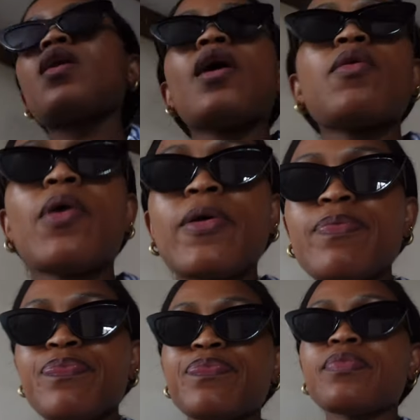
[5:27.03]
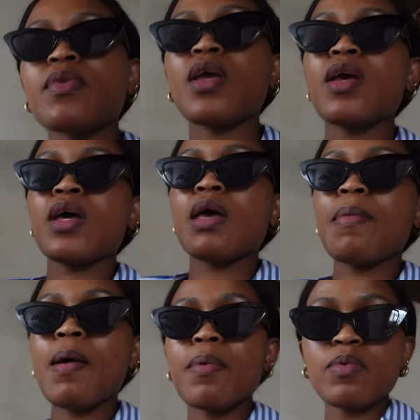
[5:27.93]
anyway you
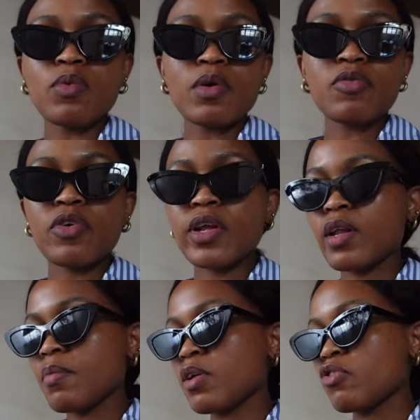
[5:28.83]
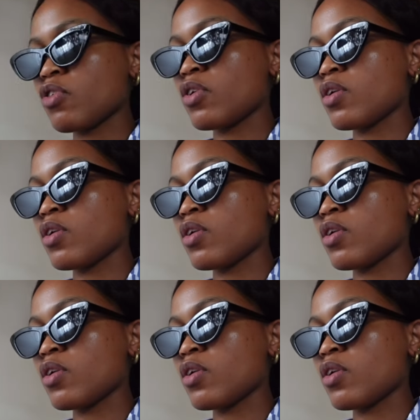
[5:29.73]
may have been away for another match.